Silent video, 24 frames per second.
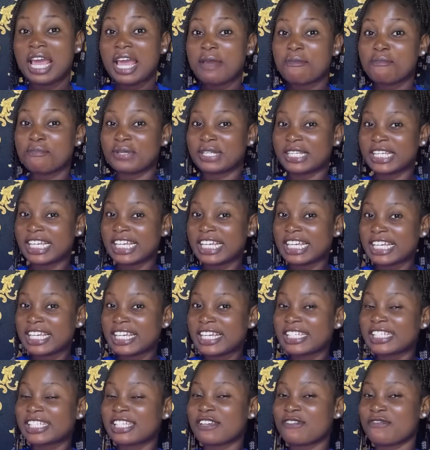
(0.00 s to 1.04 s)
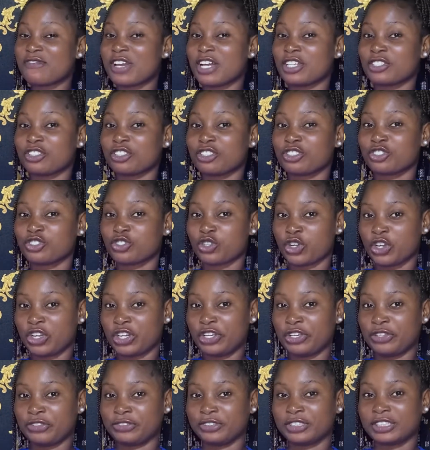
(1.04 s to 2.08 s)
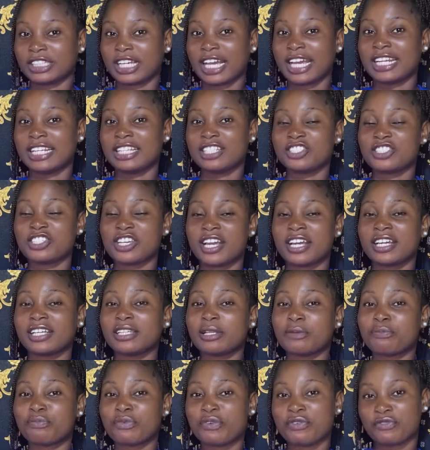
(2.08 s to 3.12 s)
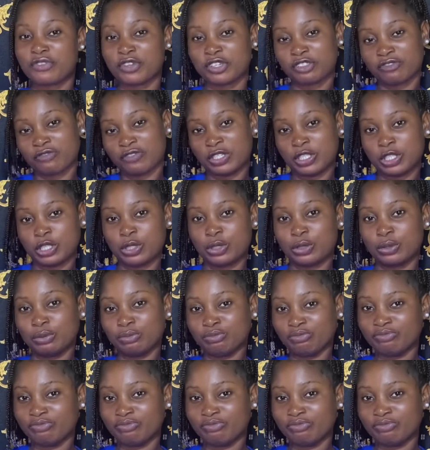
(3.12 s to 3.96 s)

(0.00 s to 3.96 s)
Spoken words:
Please, if you are just joining us, kindly check the previous video.